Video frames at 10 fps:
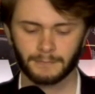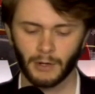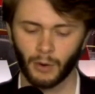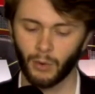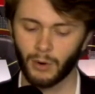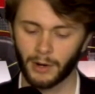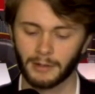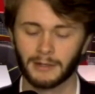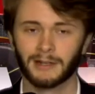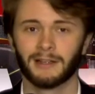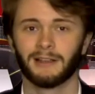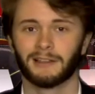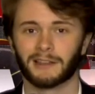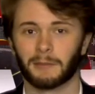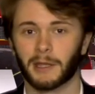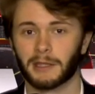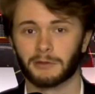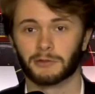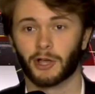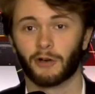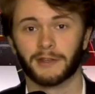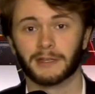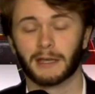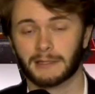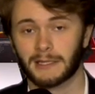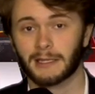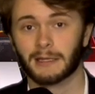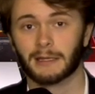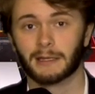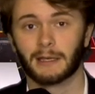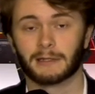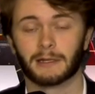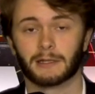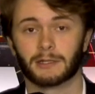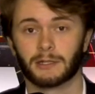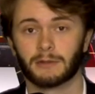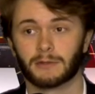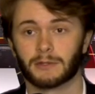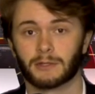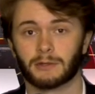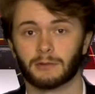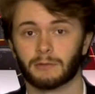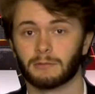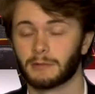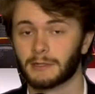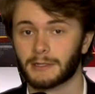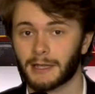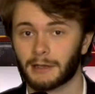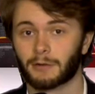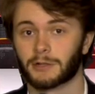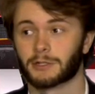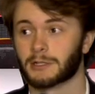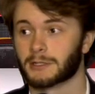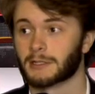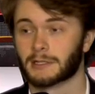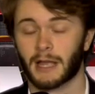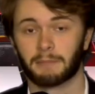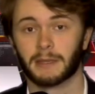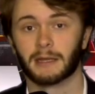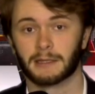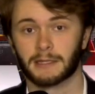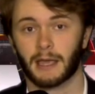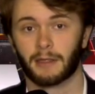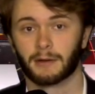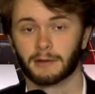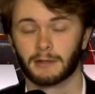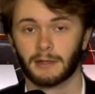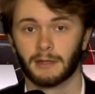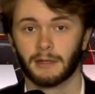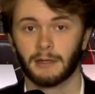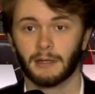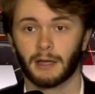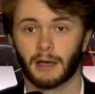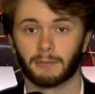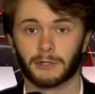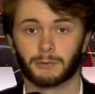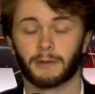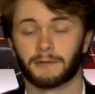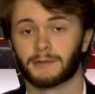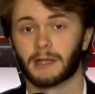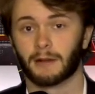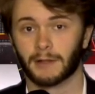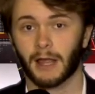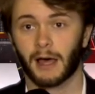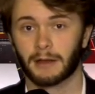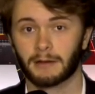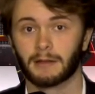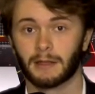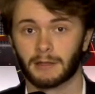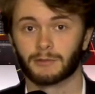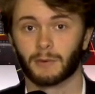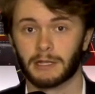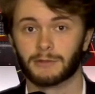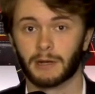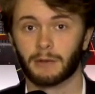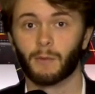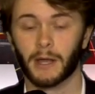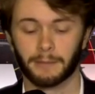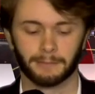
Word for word: Or they may use COVID 19 as an excuse to get Christians to stop meeting together, um, which we've seen a lot in 2021.